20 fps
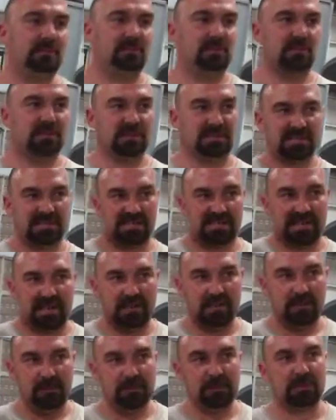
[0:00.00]
The
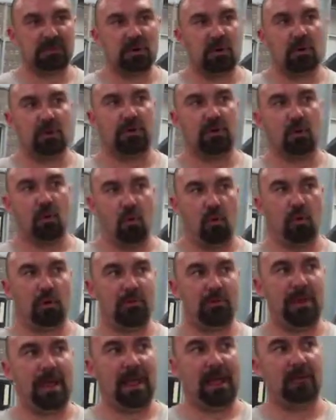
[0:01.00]
seams on the quarter
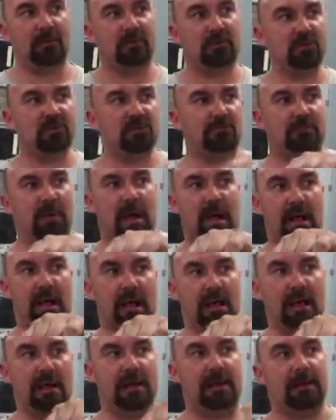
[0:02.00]
panels
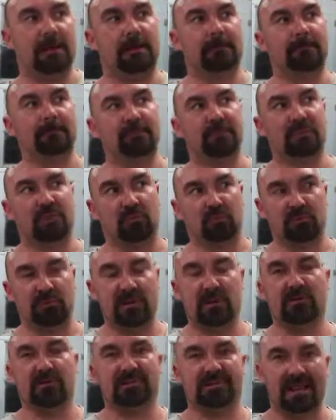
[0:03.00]
by the
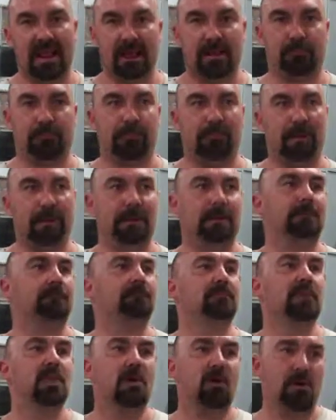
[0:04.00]
rear deck plate
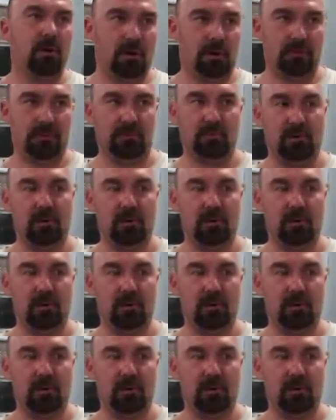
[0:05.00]
are